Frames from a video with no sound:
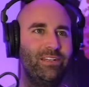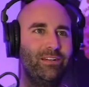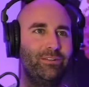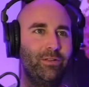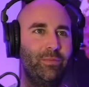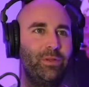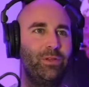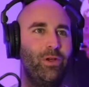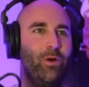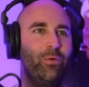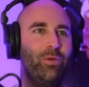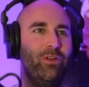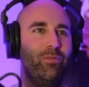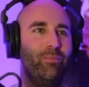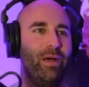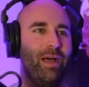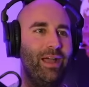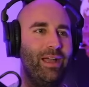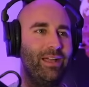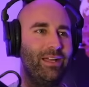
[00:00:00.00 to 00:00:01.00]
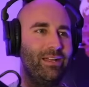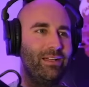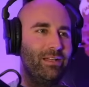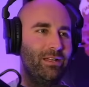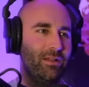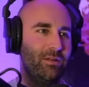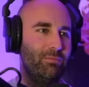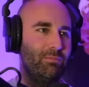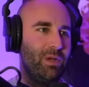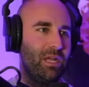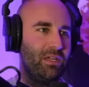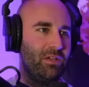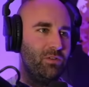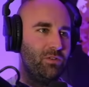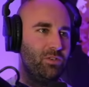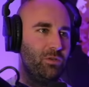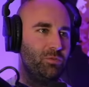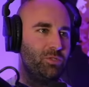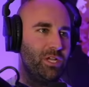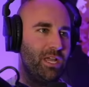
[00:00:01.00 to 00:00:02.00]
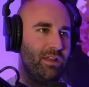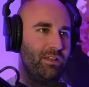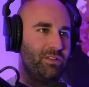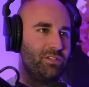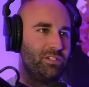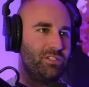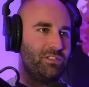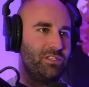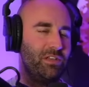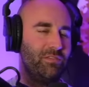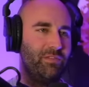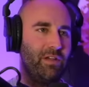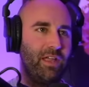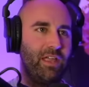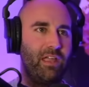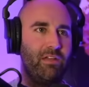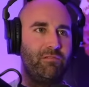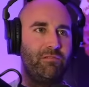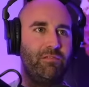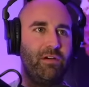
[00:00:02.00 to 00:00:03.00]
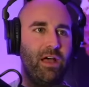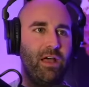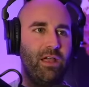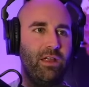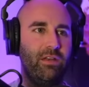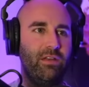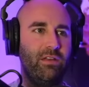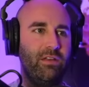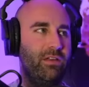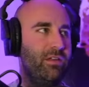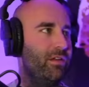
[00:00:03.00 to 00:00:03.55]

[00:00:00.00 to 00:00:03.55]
Let me go into my YouTube channel and just see if I can't find